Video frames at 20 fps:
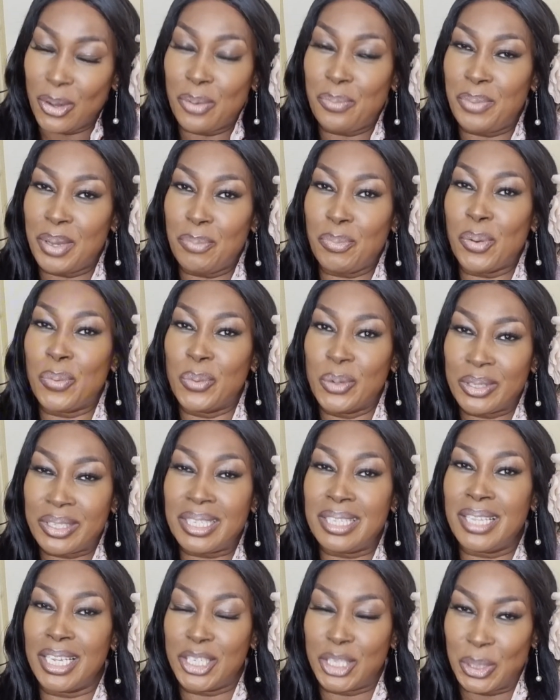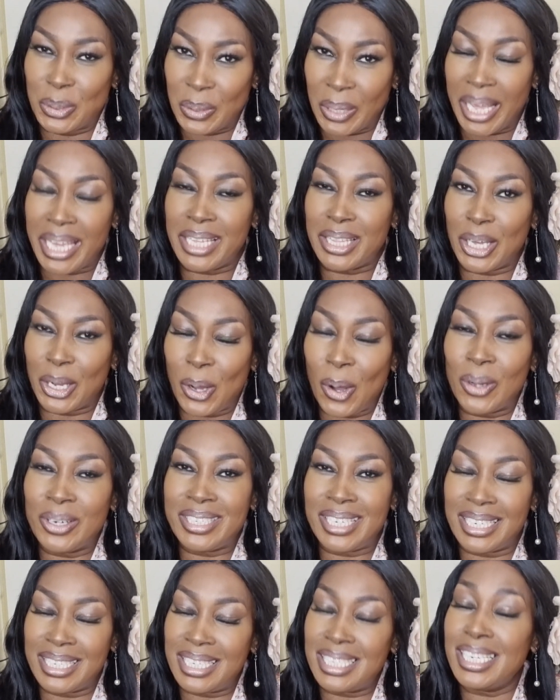people will see that you like the
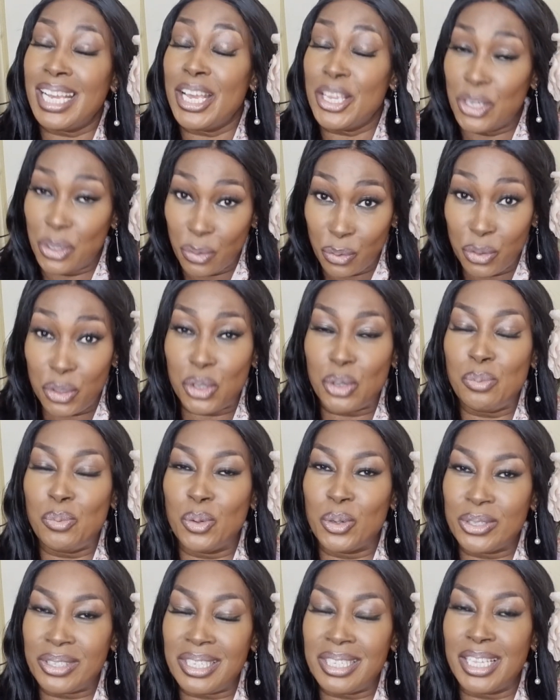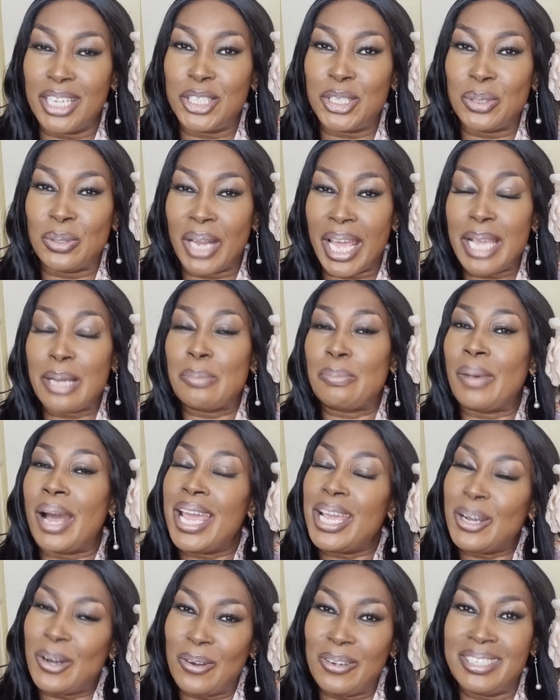content here. YouTube will see that you like
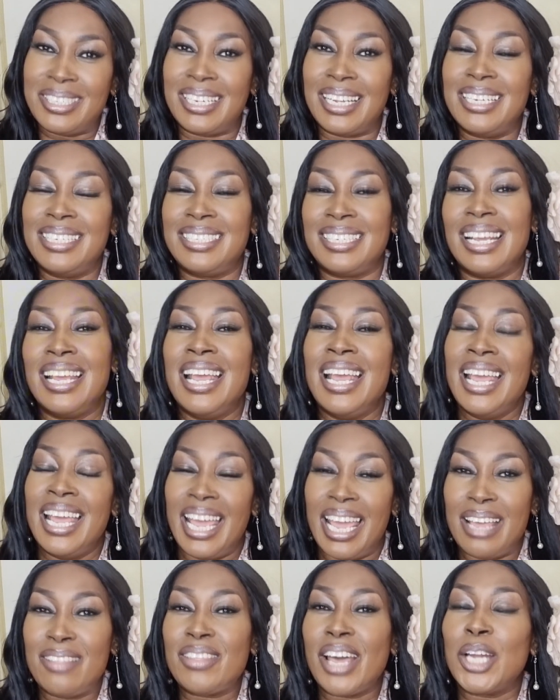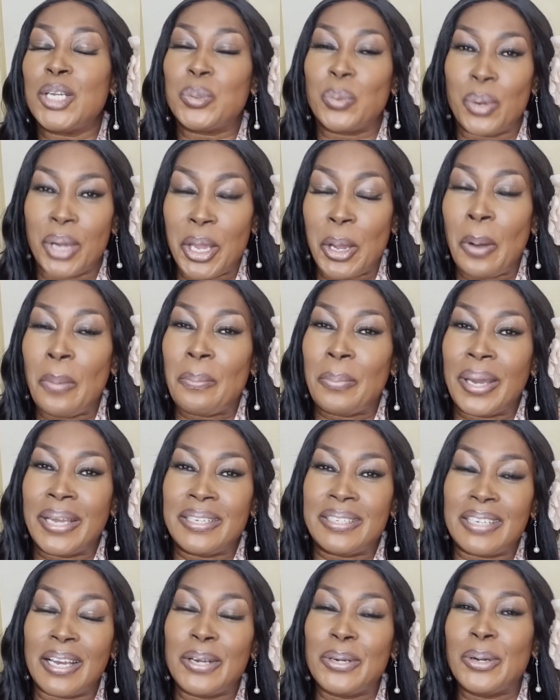my content, and that will help my
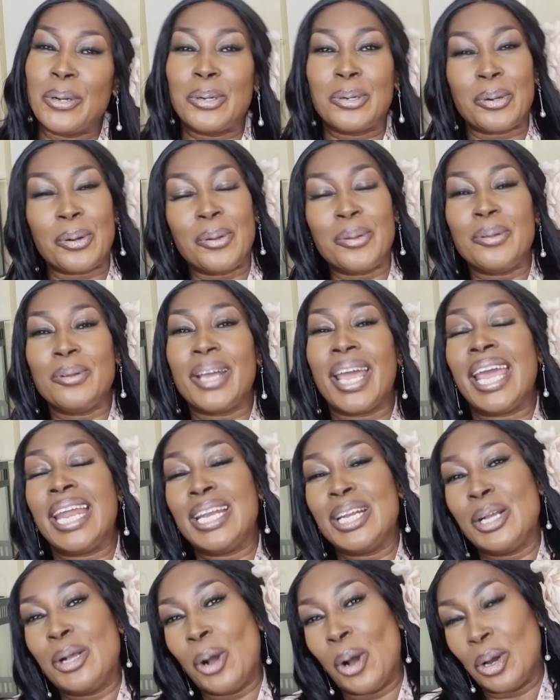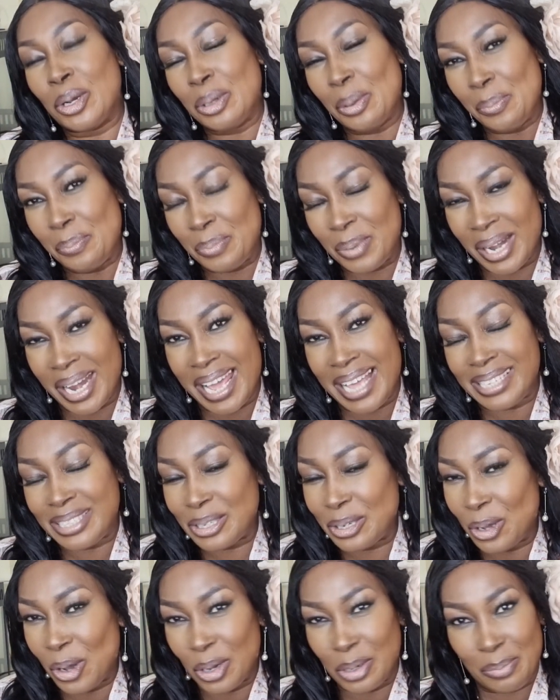channel grow. And God
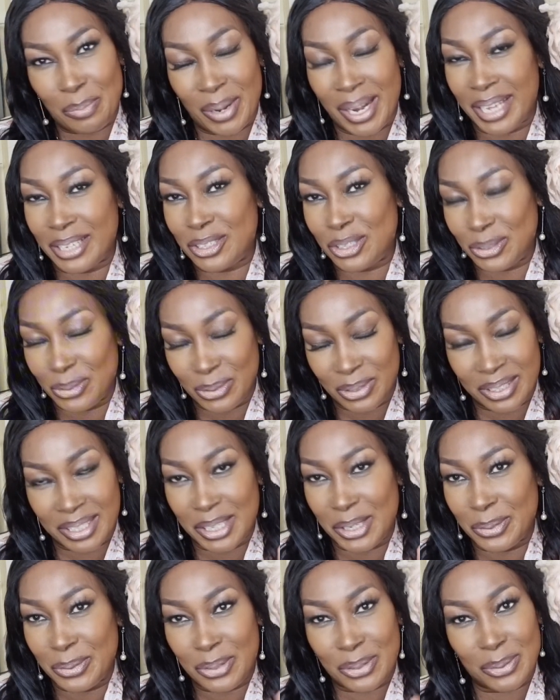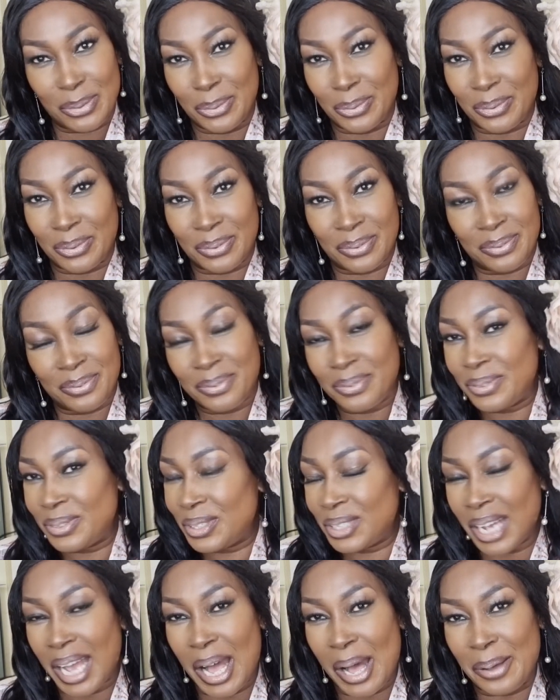bless you. See you soon.
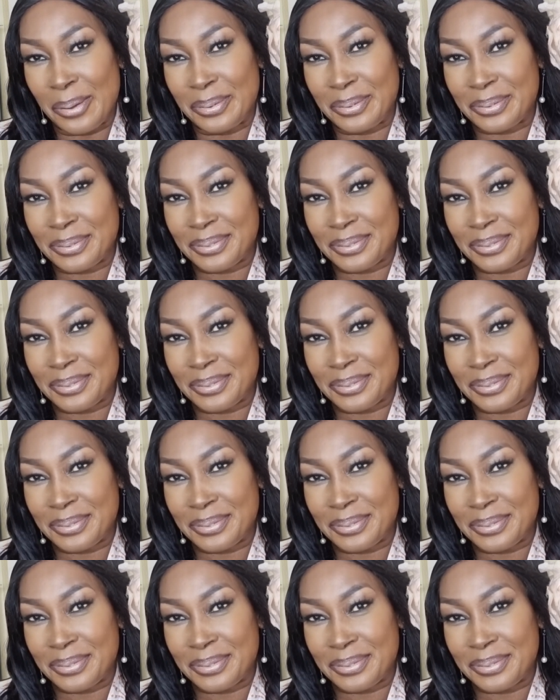Ciao.